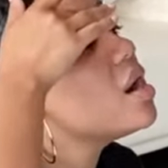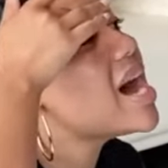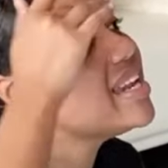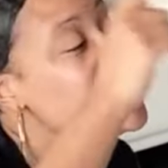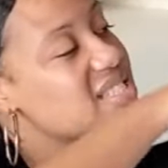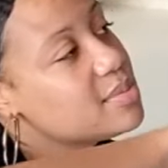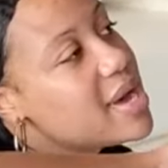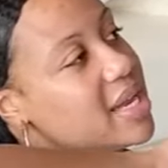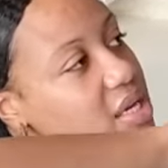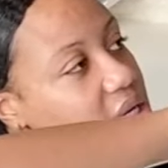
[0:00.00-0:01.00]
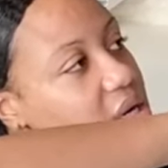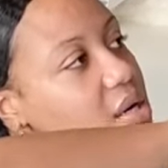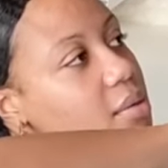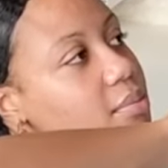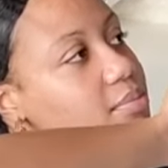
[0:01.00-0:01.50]
I need somebody to
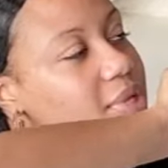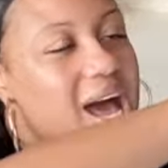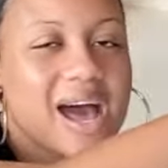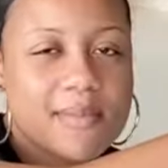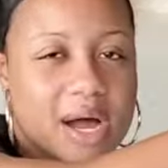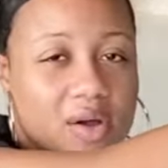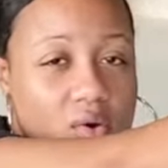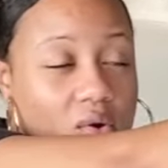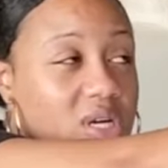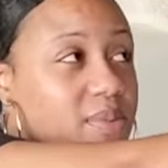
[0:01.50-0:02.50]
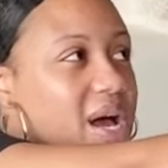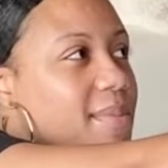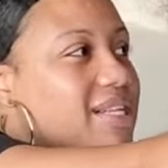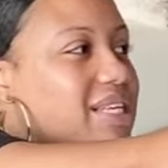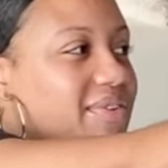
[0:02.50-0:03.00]
come hide my cords behind
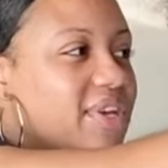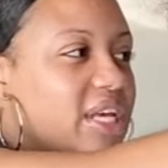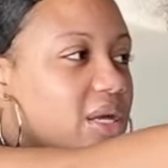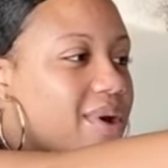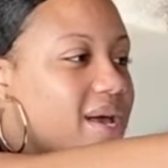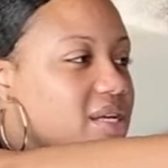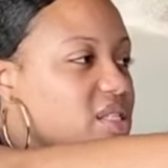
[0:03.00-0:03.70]
my TV anyway.